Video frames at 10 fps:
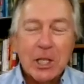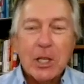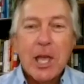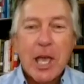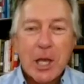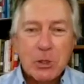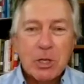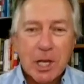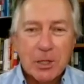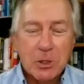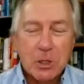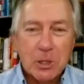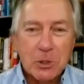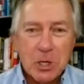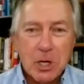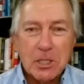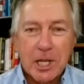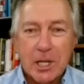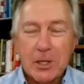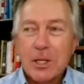Had you gotten on Shark
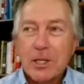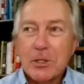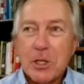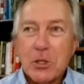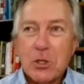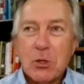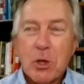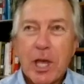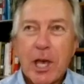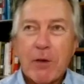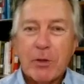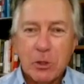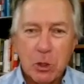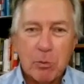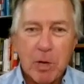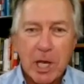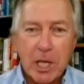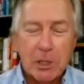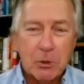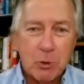Tank, did you have in your
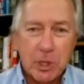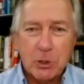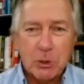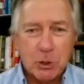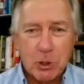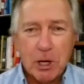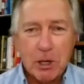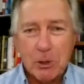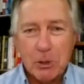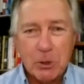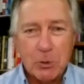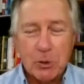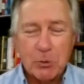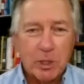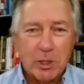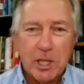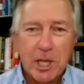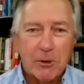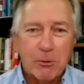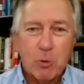mind which shark you would really
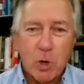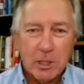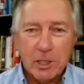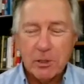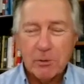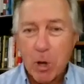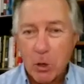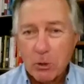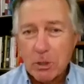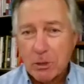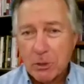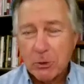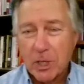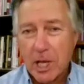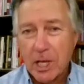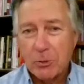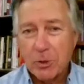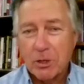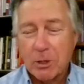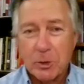have wanted most to align
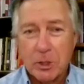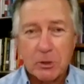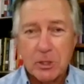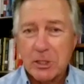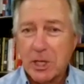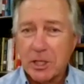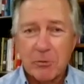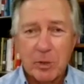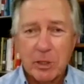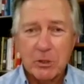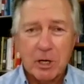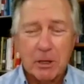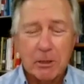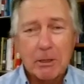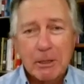with, or were you just like, give me a shark?